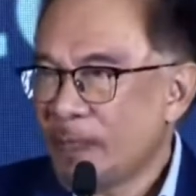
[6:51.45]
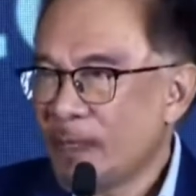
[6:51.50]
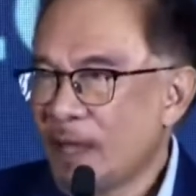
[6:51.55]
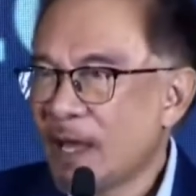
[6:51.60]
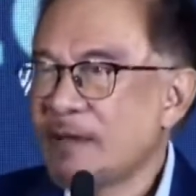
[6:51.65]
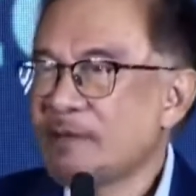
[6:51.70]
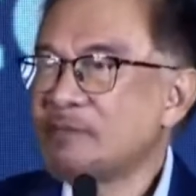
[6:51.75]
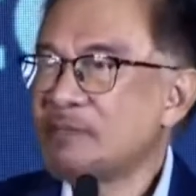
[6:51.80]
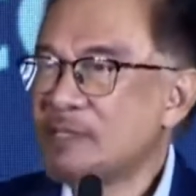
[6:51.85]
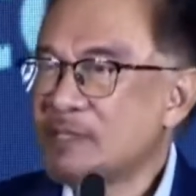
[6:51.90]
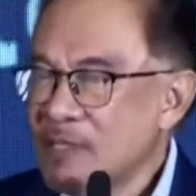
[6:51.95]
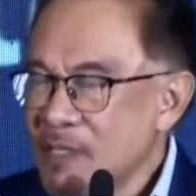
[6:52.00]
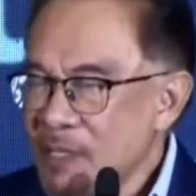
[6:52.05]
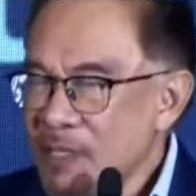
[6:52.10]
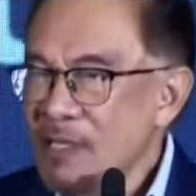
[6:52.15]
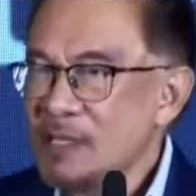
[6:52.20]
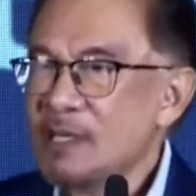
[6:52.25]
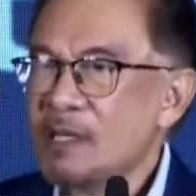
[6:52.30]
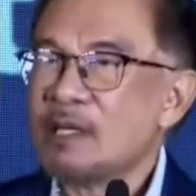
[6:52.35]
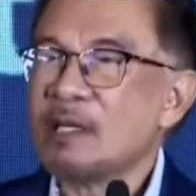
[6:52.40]
I've
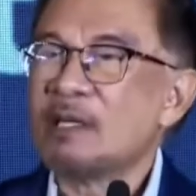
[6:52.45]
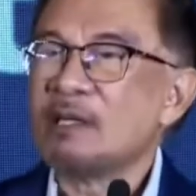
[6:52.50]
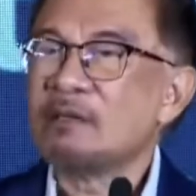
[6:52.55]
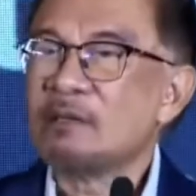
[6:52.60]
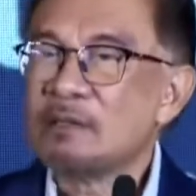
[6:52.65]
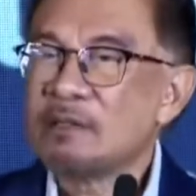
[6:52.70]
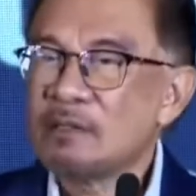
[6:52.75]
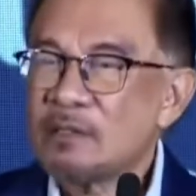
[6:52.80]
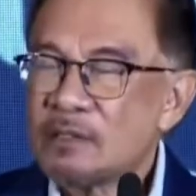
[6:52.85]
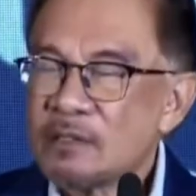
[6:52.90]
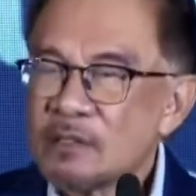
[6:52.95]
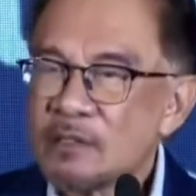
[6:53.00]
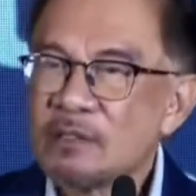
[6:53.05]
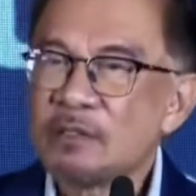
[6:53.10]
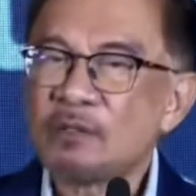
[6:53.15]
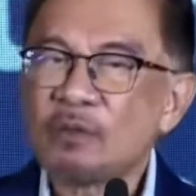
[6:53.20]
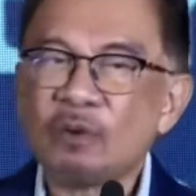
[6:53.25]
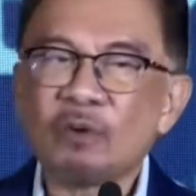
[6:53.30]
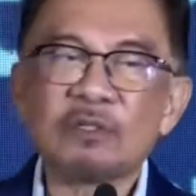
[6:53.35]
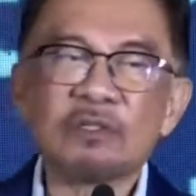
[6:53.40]
seen and
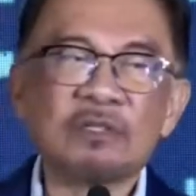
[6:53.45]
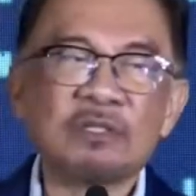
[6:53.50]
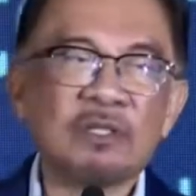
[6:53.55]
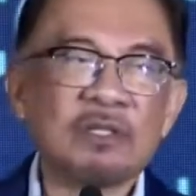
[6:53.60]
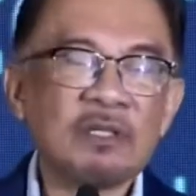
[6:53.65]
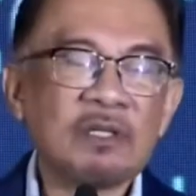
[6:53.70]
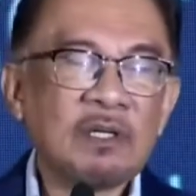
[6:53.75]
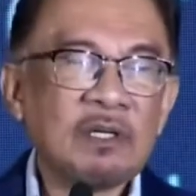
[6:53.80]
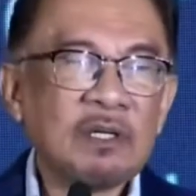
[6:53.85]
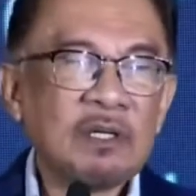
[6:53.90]
talked